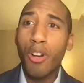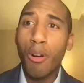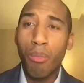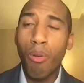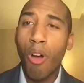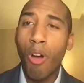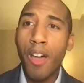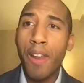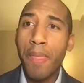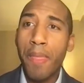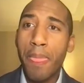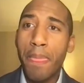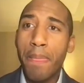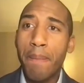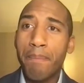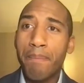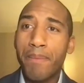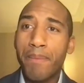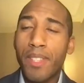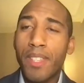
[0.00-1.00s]
near abroad.
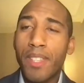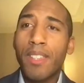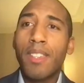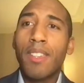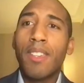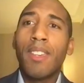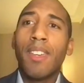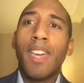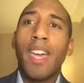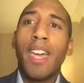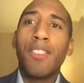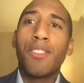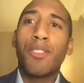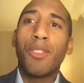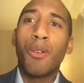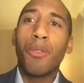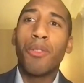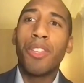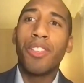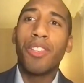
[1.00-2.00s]
And
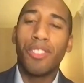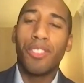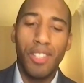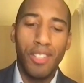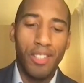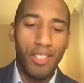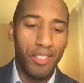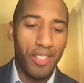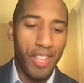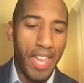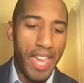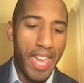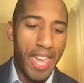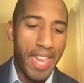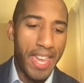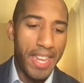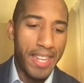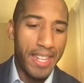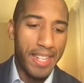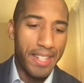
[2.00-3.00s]
so this is
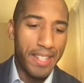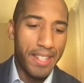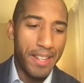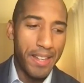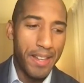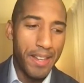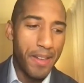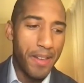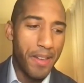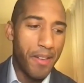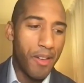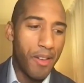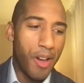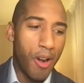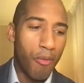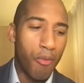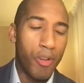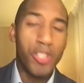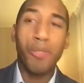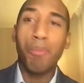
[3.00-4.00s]
a
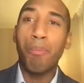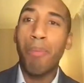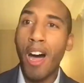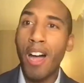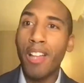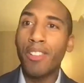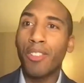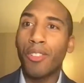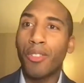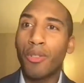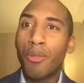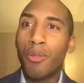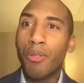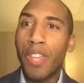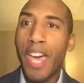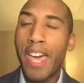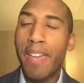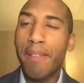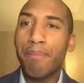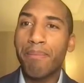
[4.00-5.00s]
uh, response to
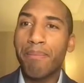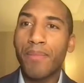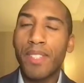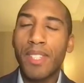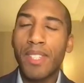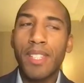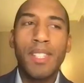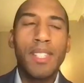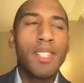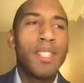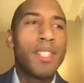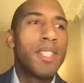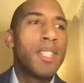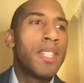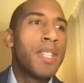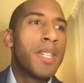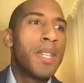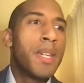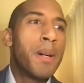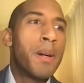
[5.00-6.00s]
that.
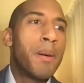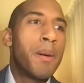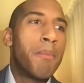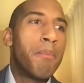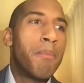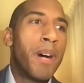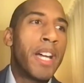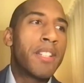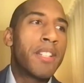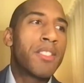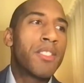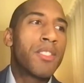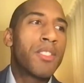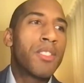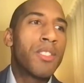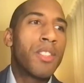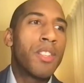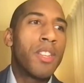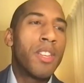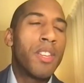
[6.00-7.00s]
But
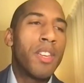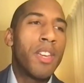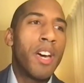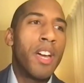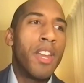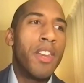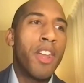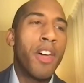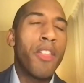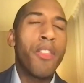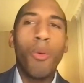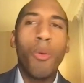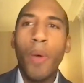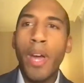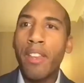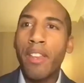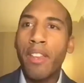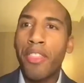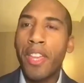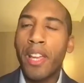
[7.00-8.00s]
another
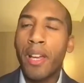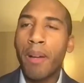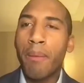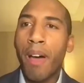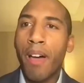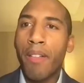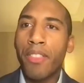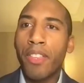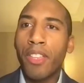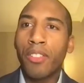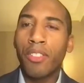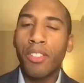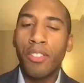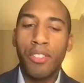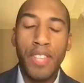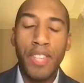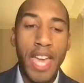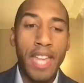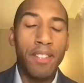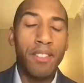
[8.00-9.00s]
way to think about this
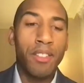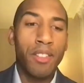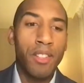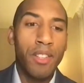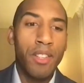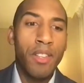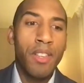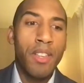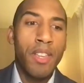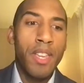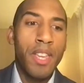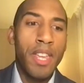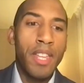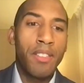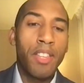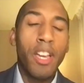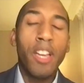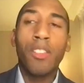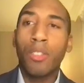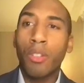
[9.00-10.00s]
is that
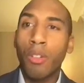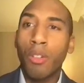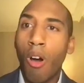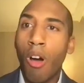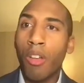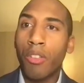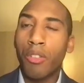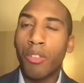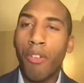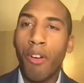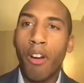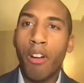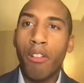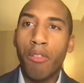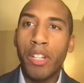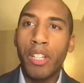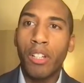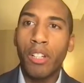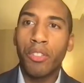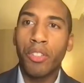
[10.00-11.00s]
it does cause a very
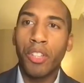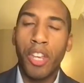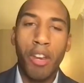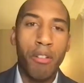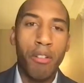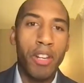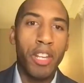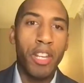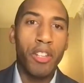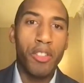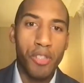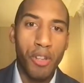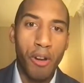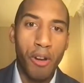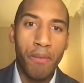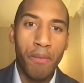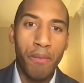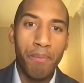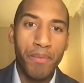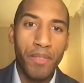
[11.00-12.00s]
real security
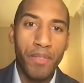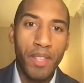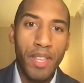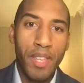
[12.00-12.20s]
concern,